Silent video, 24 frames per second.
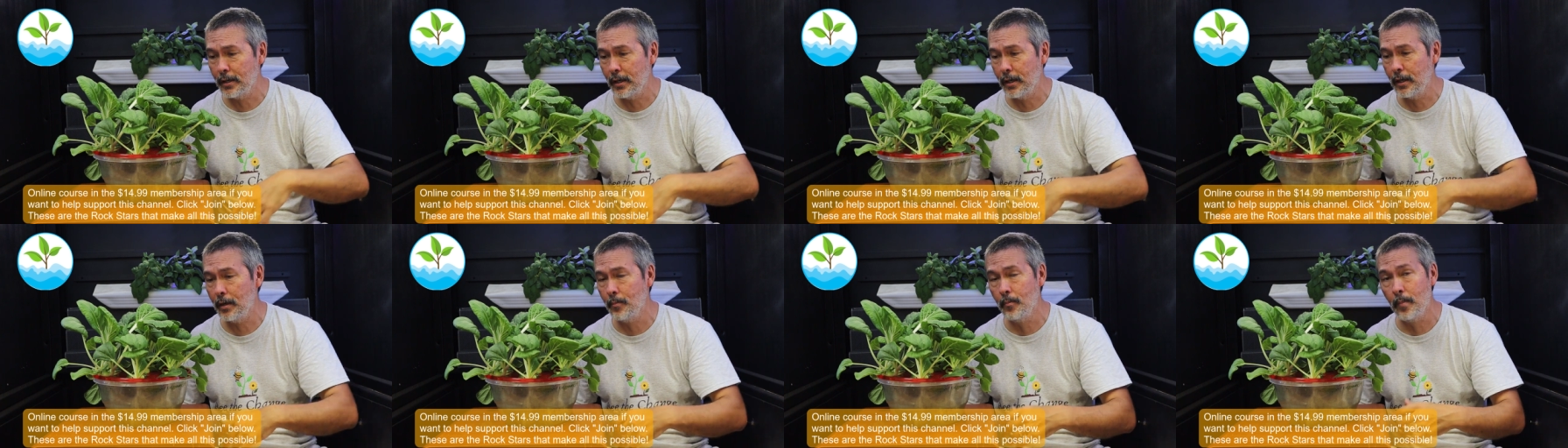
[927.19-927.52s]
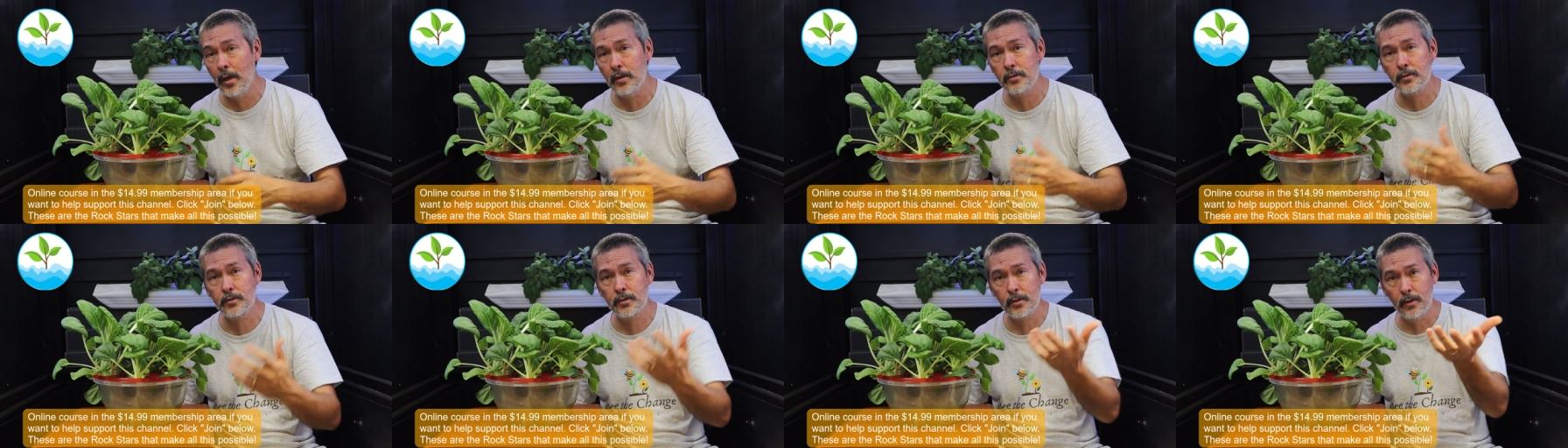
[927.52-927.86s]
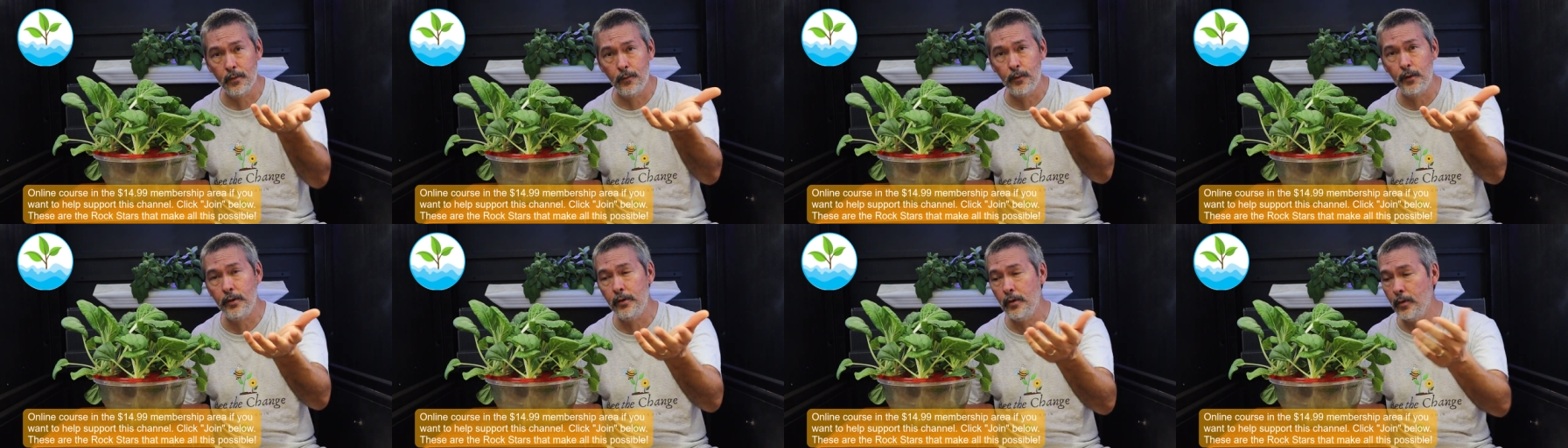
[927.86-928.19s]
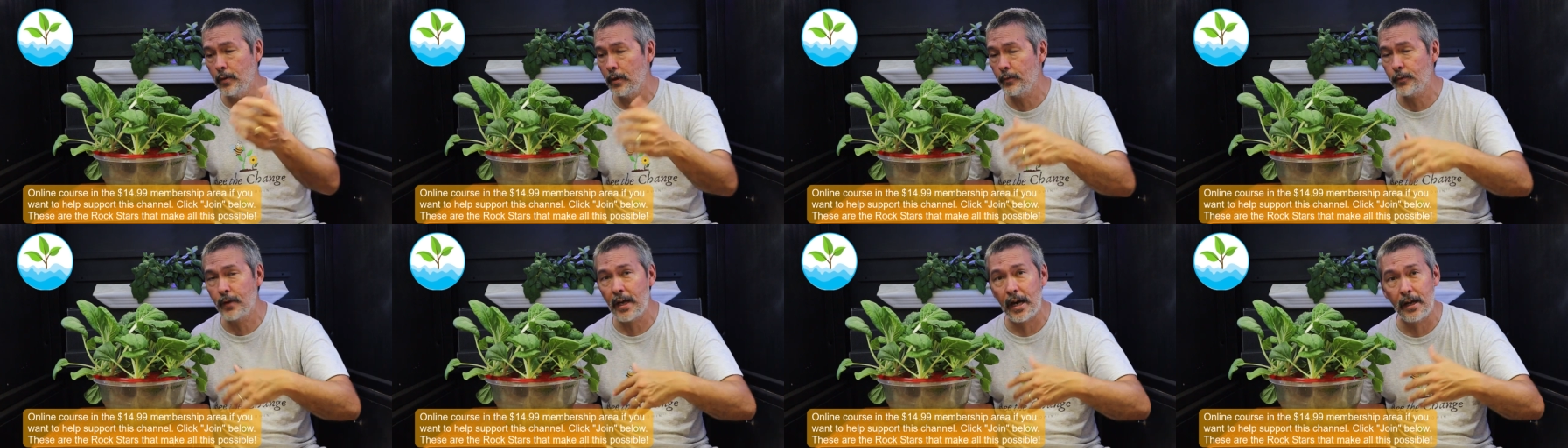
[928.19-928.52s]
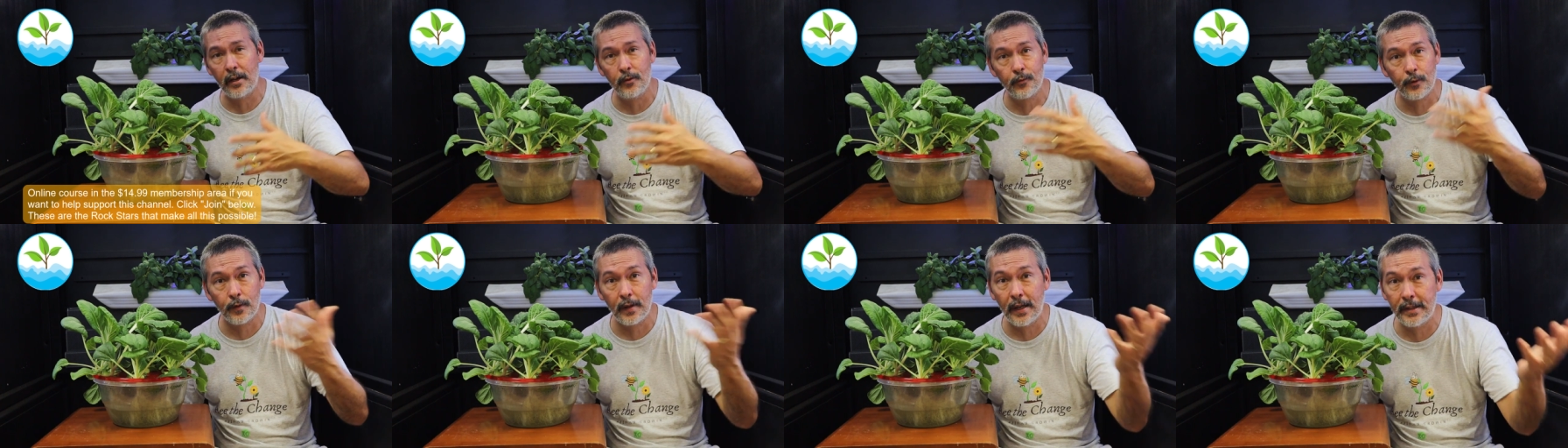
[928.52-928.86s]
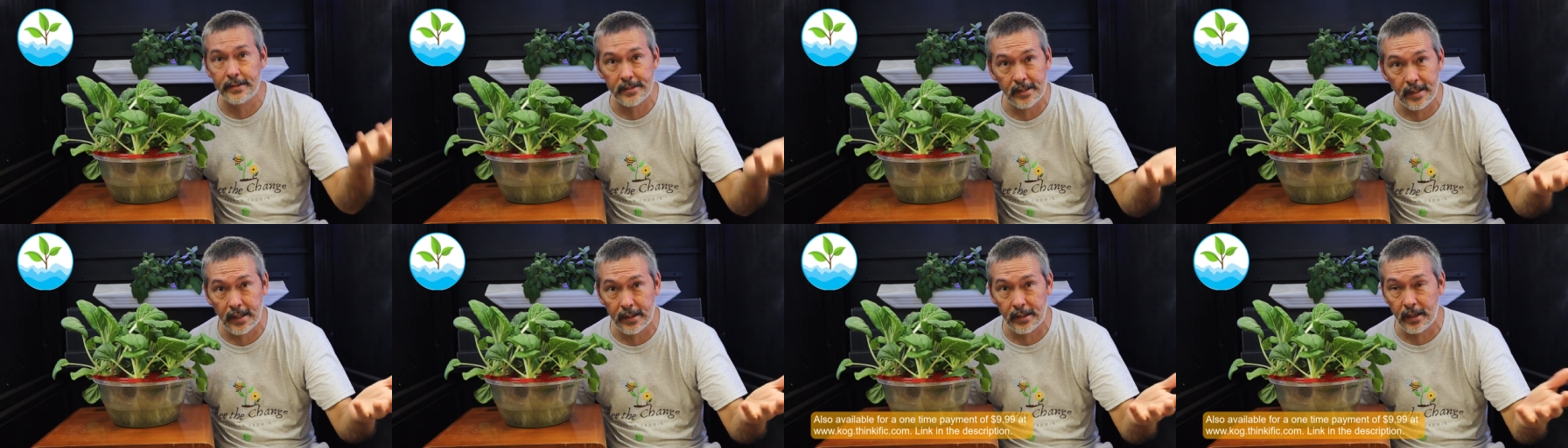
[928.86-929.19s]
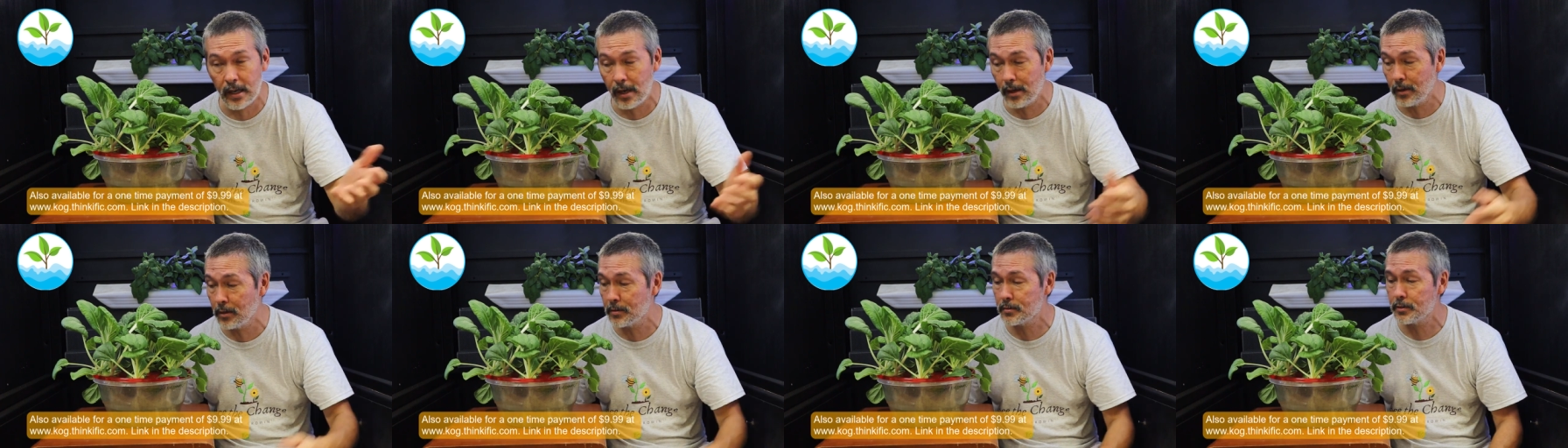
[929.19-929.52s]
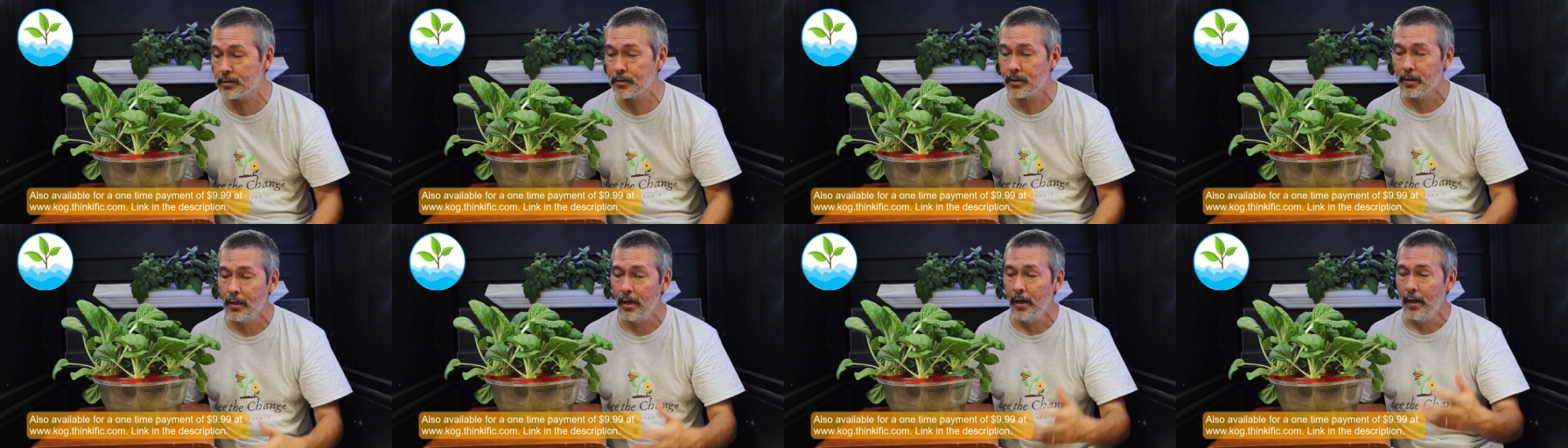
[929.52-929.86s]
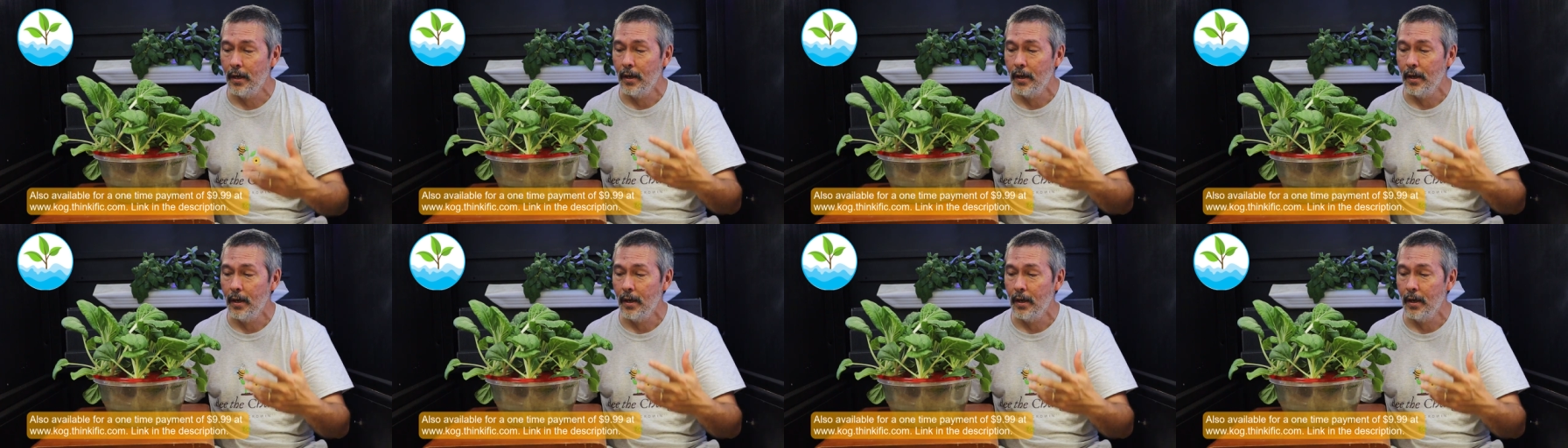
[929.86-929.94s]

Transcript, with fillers: Uh, most of you have got it for like $10.